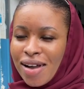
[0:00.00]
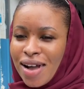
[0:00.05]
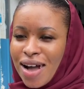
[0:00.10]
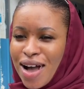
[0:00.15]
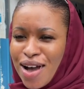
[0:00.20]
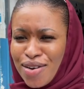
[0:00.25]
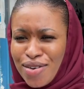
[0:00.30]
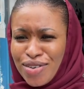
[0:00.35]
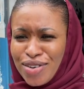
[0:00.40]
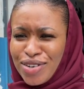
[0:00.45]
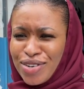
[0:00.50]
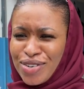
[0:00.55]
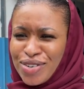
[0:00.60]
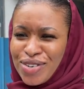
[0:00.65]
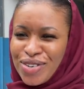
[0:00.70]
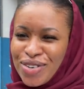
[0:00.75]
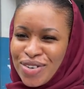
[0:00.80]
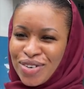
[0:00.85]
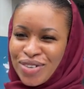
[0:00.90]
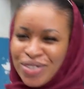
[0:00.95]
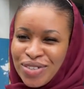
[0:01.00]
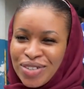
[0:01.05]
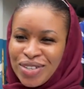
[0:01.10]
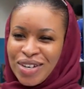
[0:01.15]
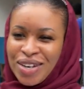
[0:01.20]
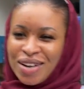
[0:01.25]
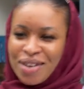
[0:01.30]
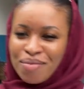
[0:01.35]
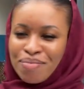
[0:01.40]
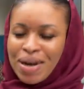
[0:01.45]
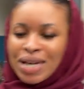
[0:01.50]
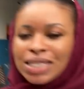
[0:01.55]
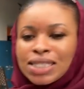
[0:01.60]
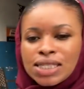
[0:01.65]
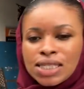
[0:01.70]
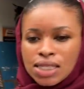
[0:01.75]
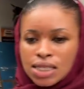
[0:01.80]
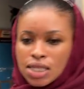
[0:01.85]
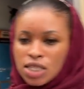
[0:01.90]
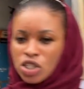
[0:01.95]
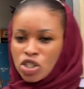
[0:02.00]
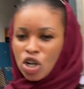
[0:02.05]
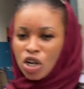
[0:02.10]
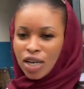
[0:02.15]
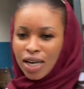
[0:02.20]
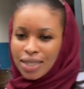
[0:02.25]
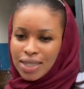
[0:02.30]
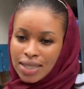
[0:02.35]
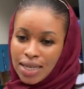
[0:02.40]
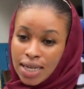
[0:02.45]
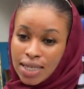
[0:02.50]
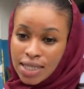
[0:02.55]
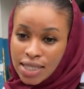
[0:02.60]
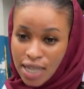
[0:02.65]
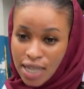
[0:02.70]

I don't know, but it's located at